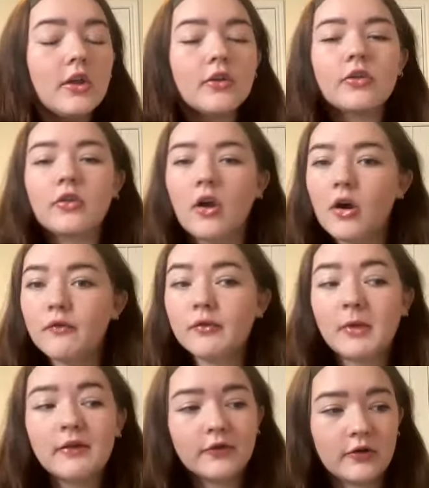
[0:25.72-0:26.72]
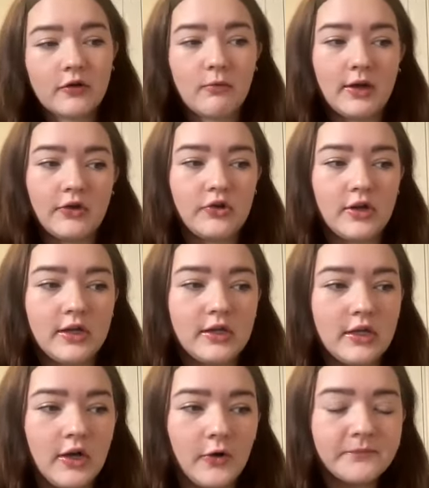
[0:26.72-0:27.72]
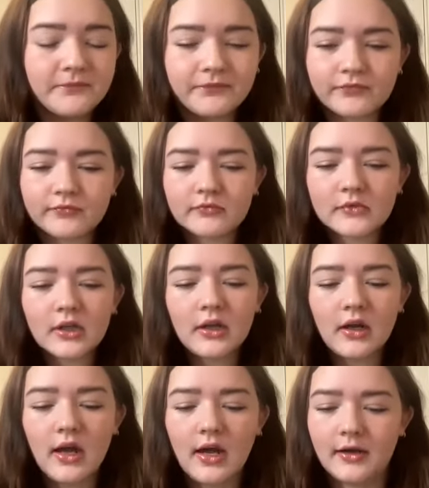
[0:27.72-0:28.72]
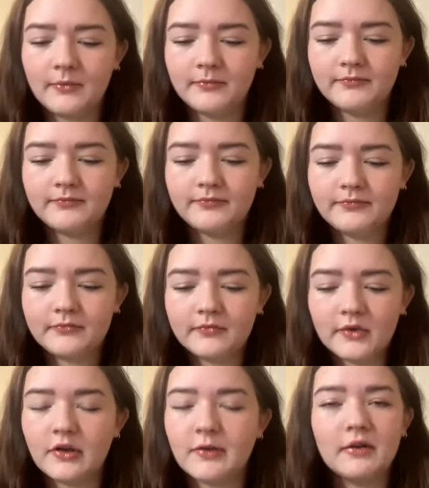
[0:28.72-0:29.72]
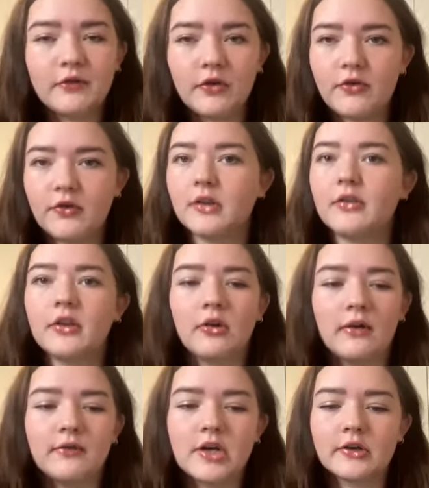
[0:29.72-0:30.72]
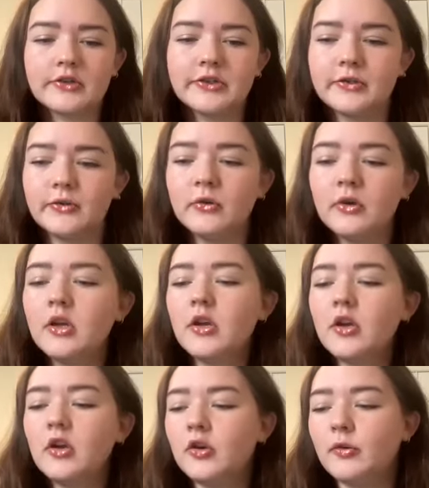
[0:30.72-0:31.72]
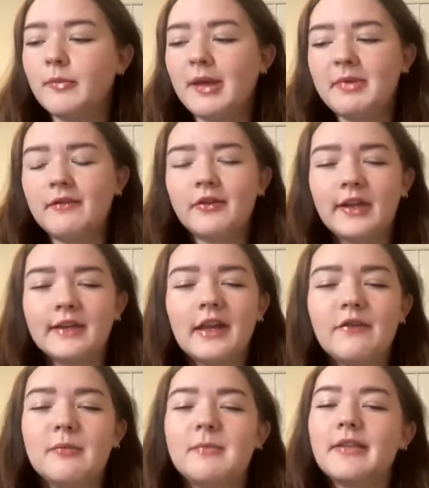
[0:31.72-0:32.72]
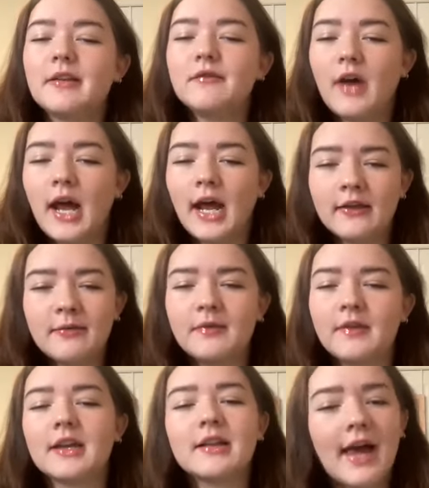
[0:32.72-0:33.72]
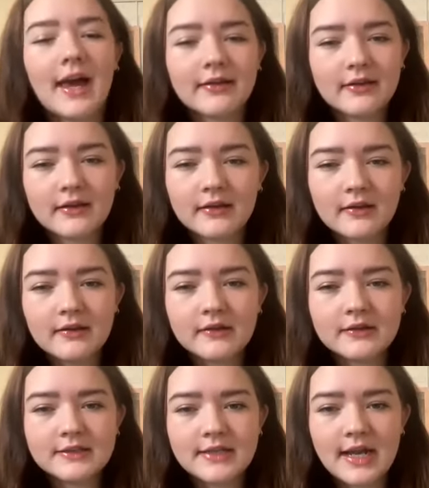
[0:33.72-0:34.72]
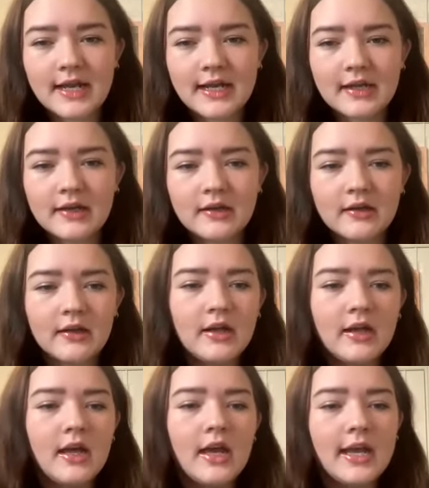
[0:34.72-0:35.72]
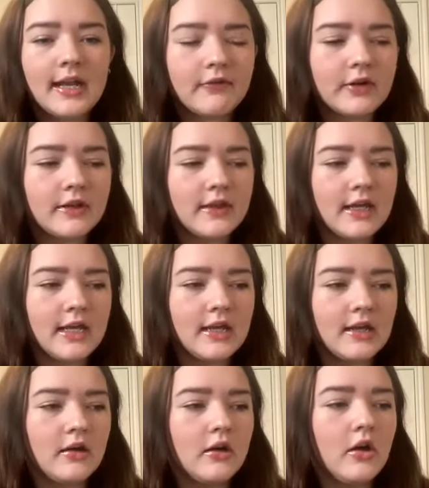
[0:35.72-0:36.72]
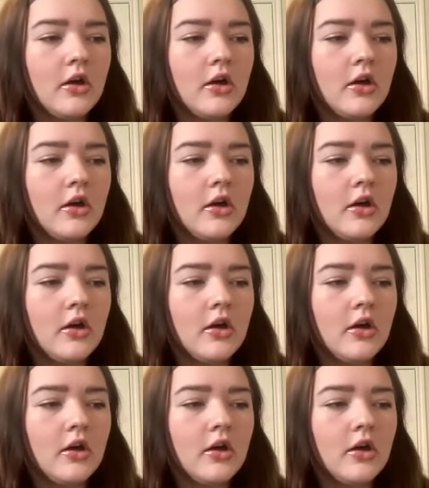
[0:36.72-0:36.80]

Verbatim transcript: Mm-hmm. So for my first question, you know, um, there's been a few students, you know, I've talked to who maybe feel like they've been misadvised with like classes to take and everything.